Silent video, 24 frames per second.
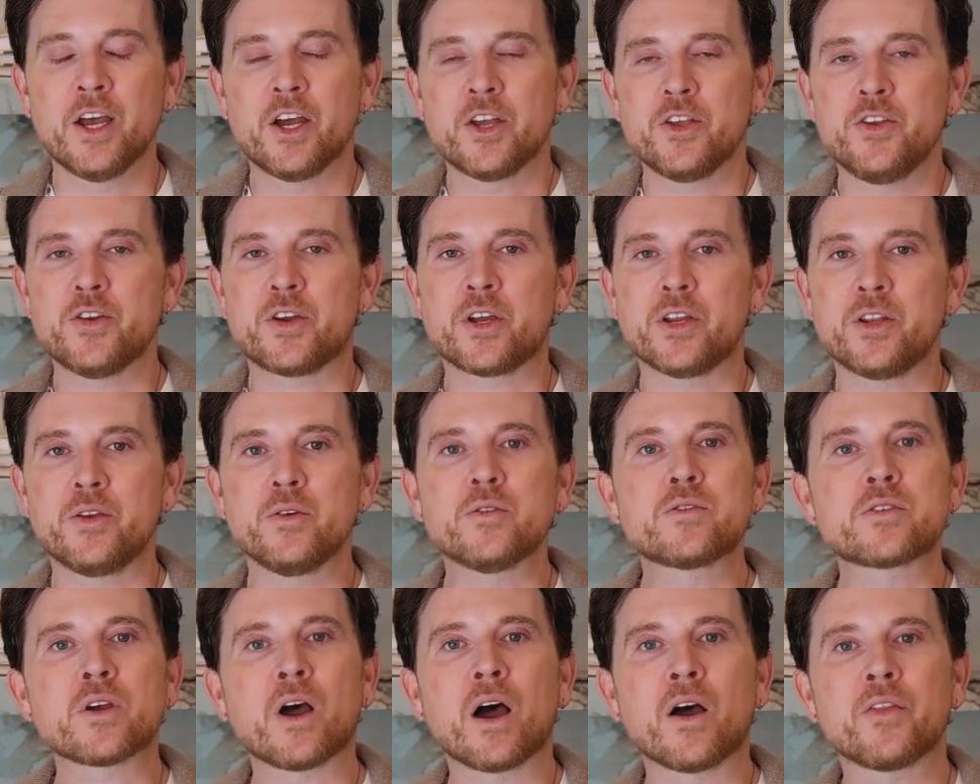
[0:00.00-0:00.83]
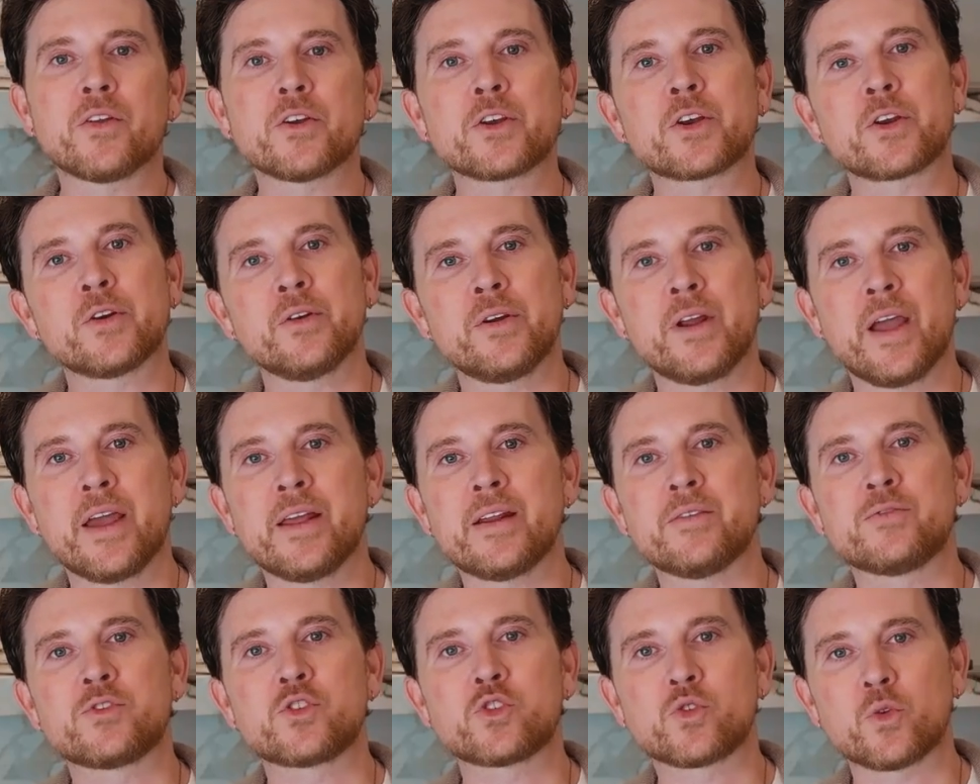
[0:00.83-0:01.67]
You can use other
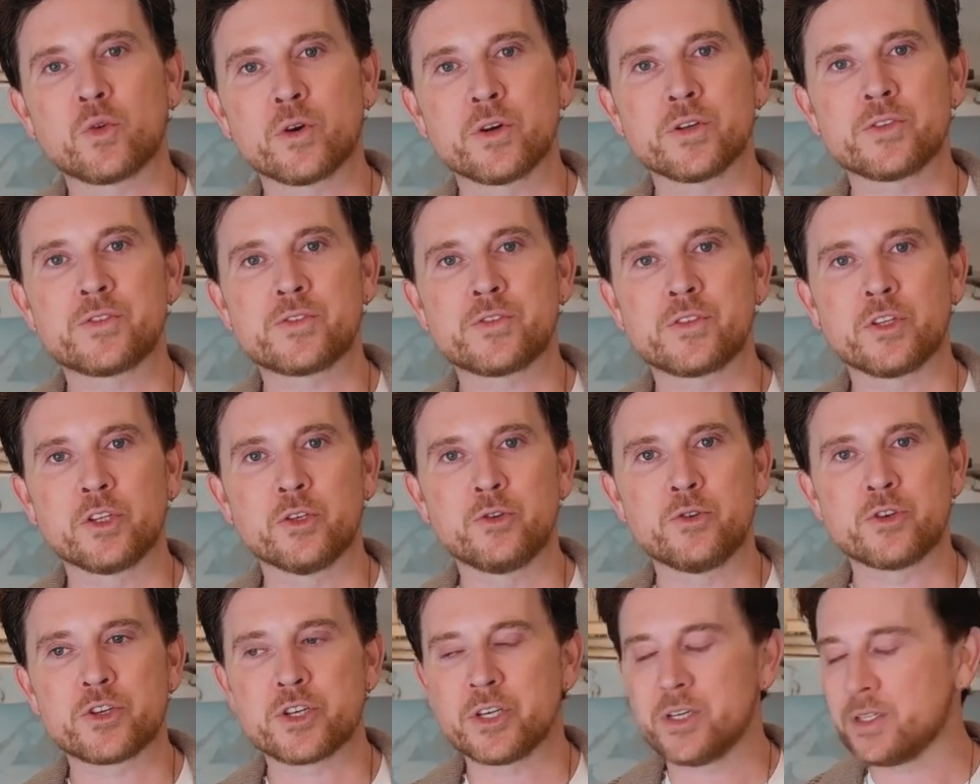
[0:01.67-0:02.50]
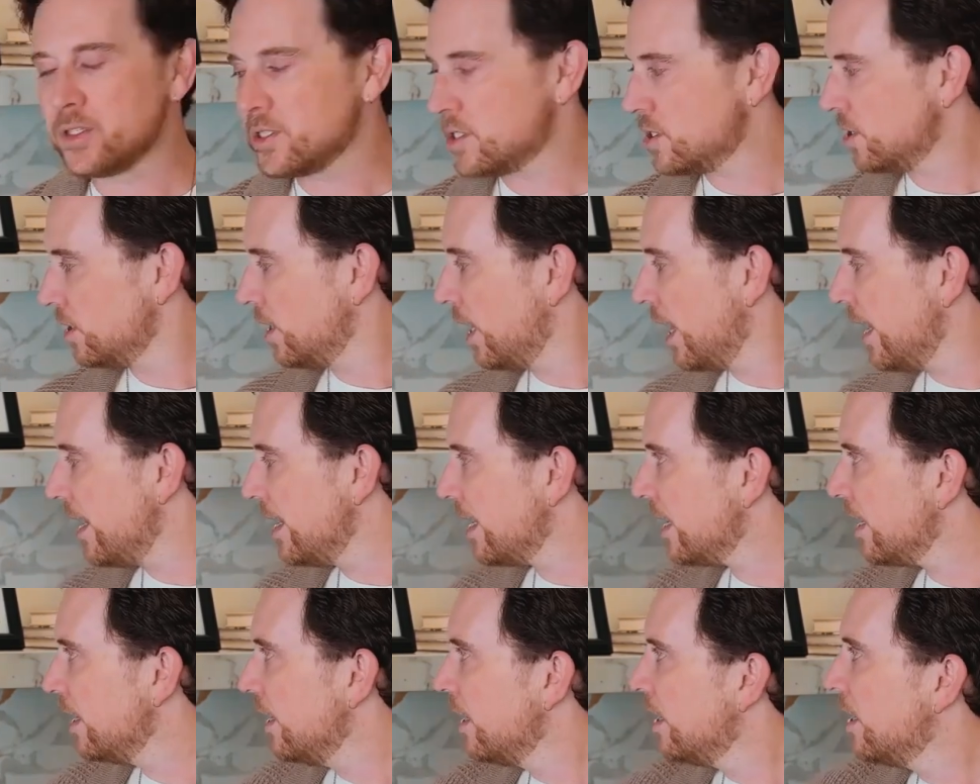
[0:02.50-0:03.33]
creative storage solutions
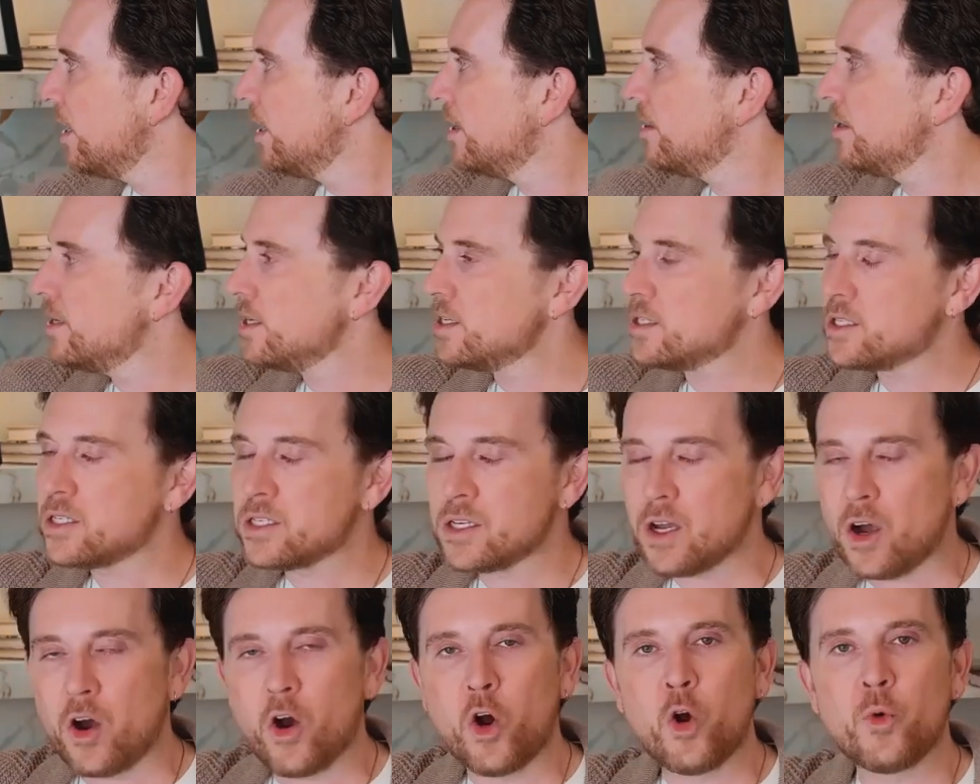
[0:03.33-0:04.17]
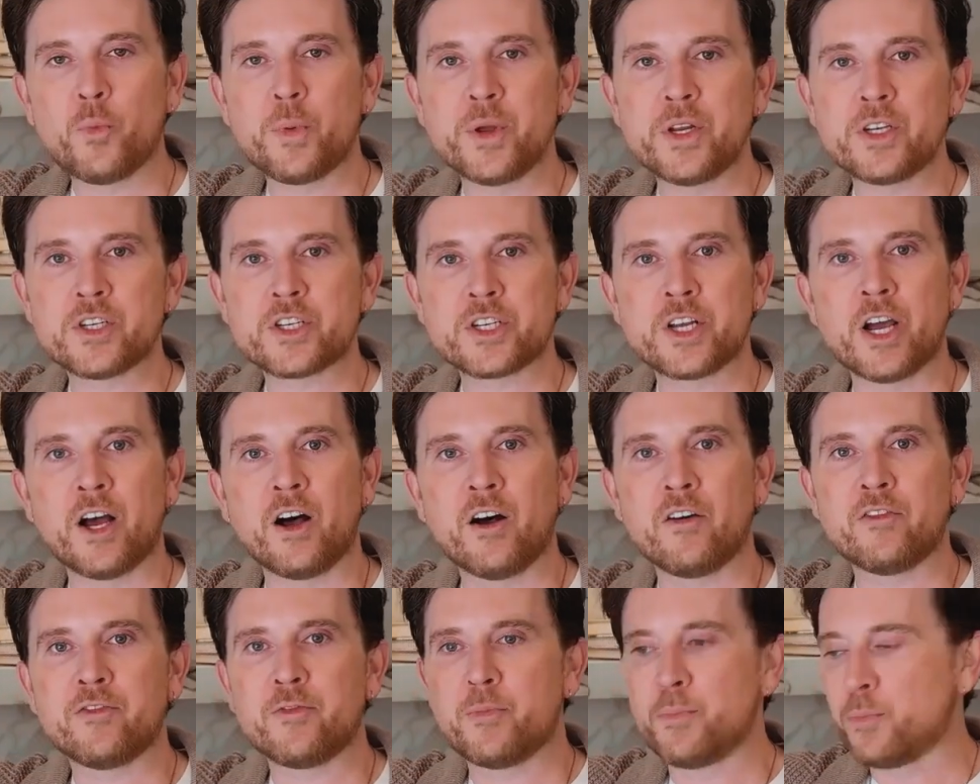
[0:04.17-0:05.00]
like this open
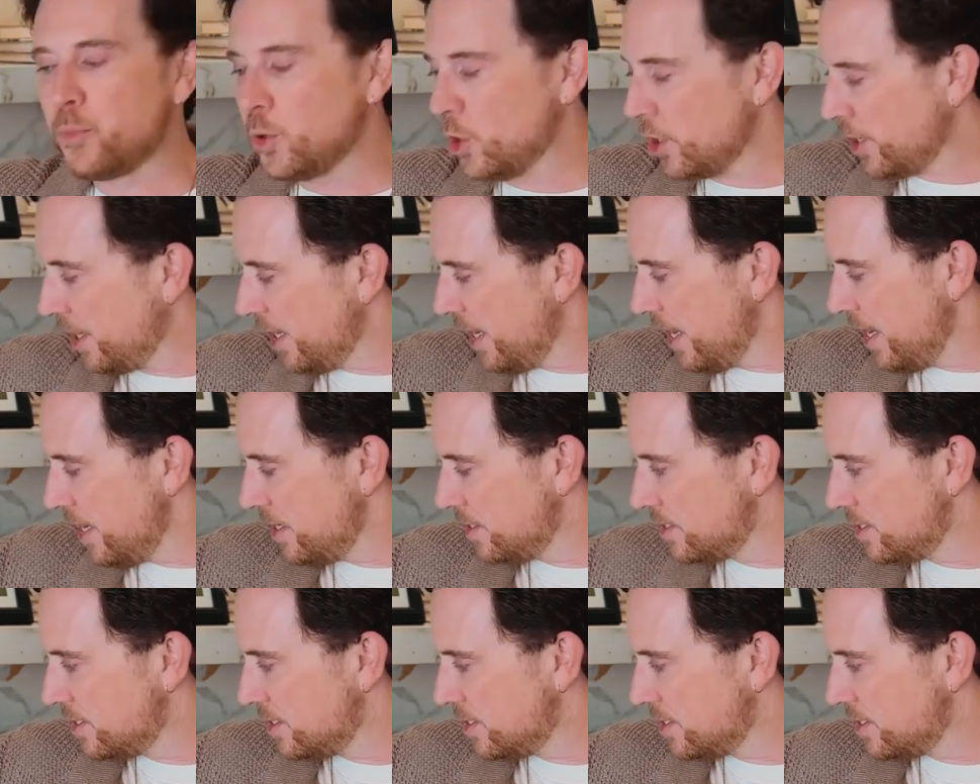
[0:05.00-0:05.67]
shelf bookcase